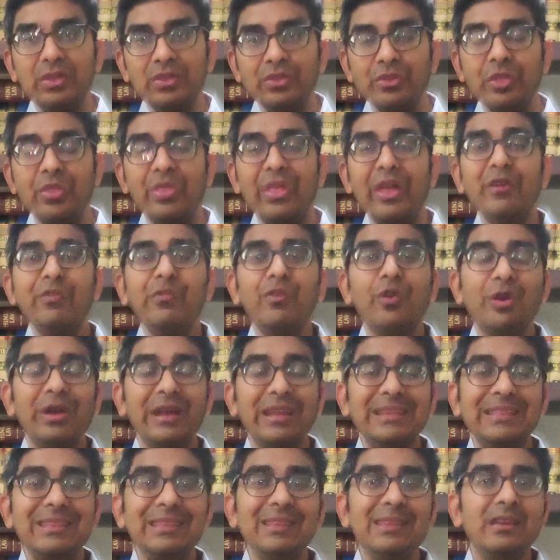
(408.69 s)
So therefore,
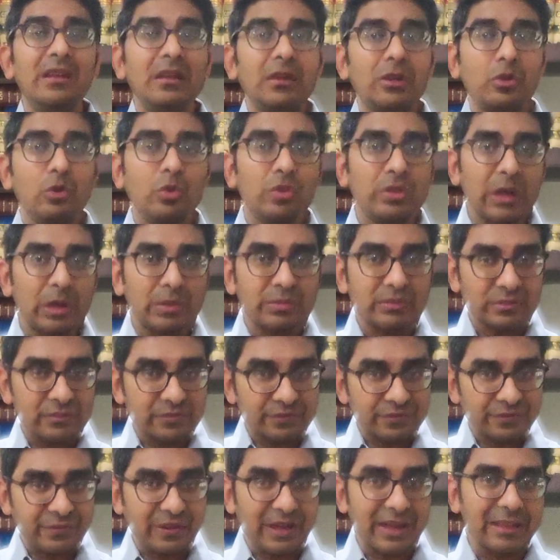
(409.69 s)
in the year
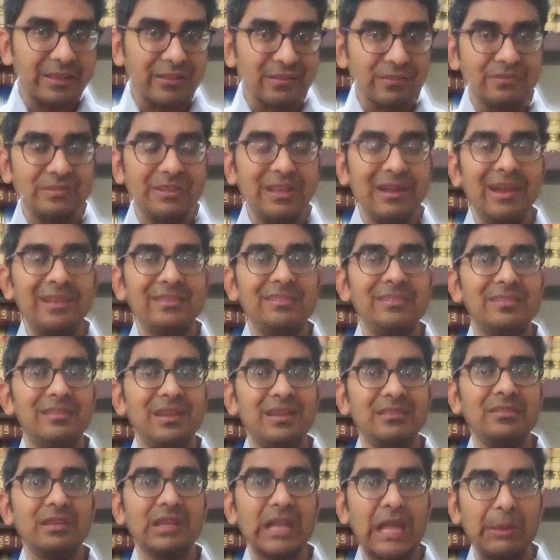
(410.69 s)
2005, the
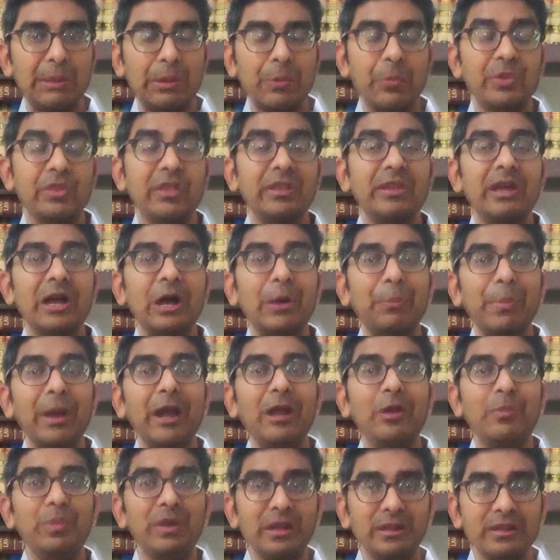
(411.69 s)
legislature came up with an
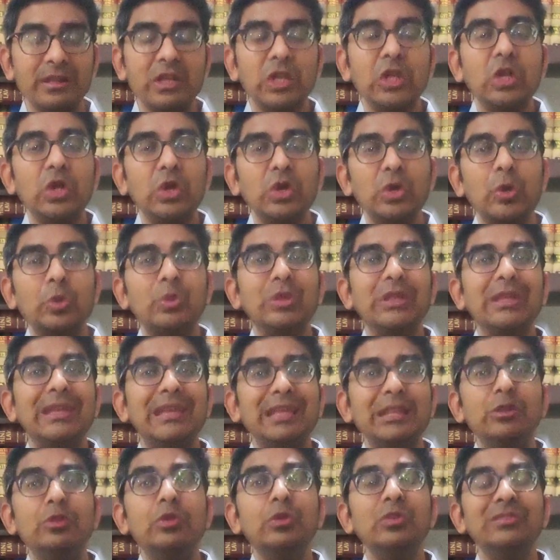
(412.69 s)
amendment to the
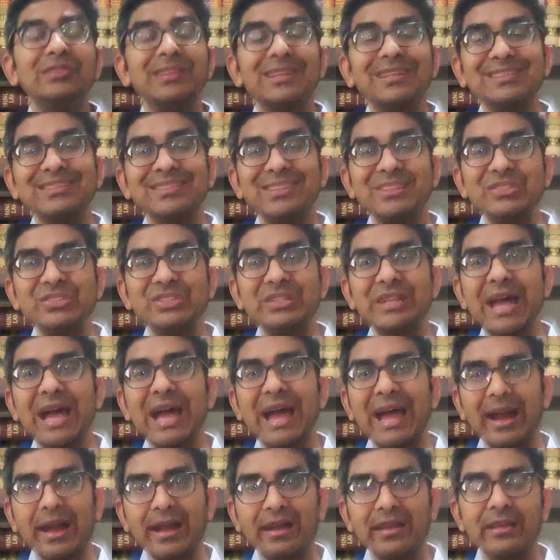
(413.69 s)
Hindu Succession
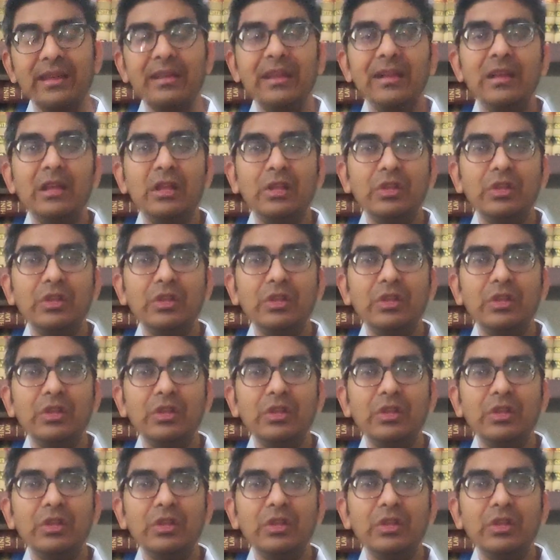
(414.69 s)
Act.